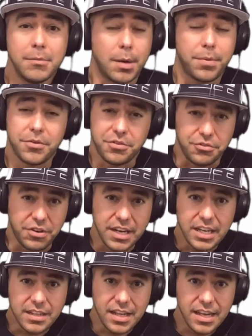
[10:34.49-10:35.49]
my personal
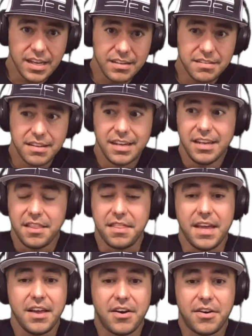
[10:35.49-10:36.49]
training clients,
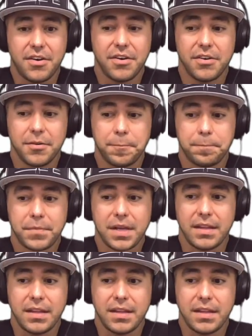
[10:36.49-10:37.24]
they are